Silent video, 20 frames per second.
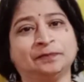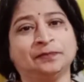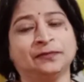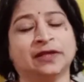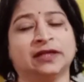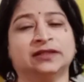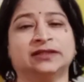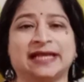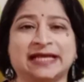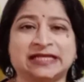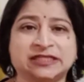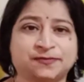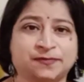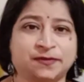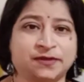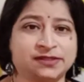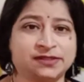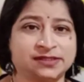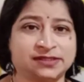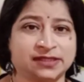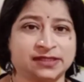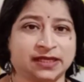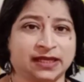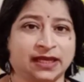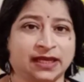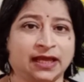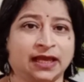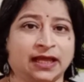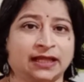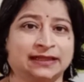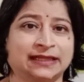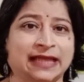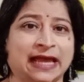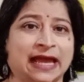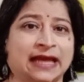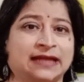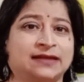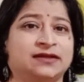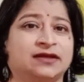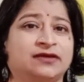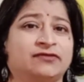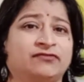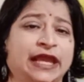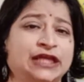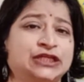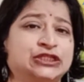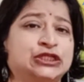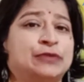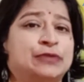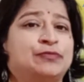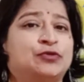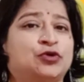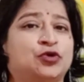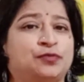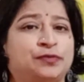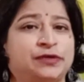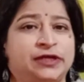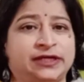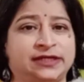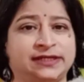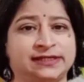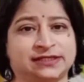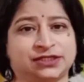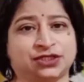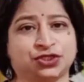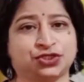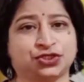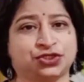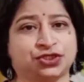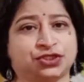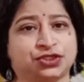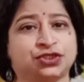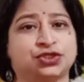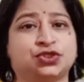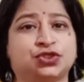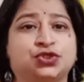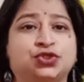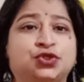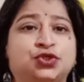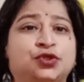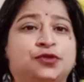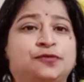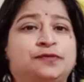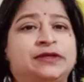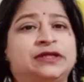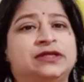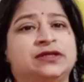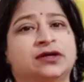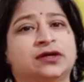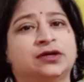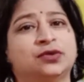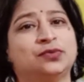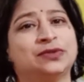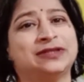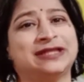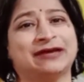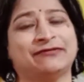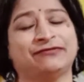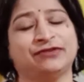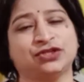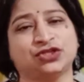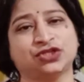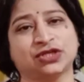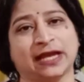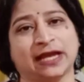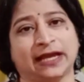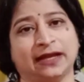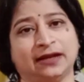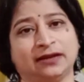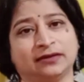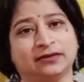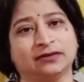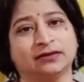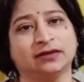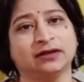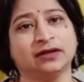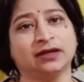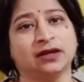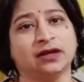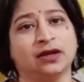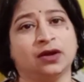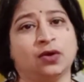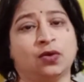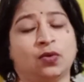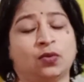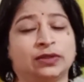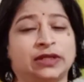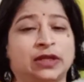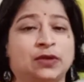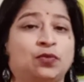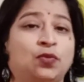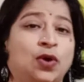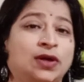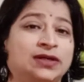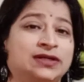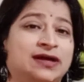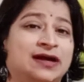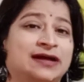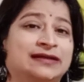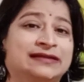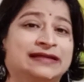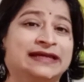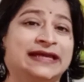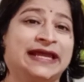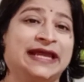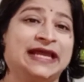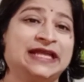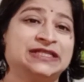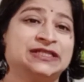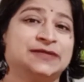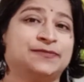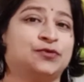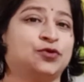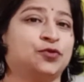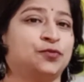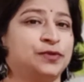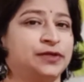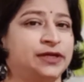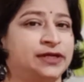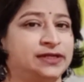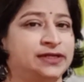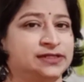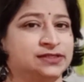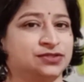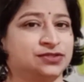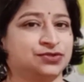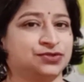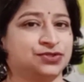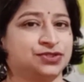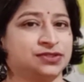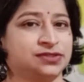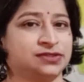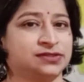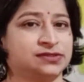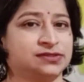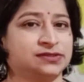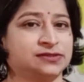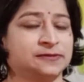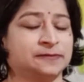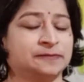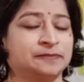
The experts say that age appropriate discussions should be done with every child. Then, what are the age appropriate discussions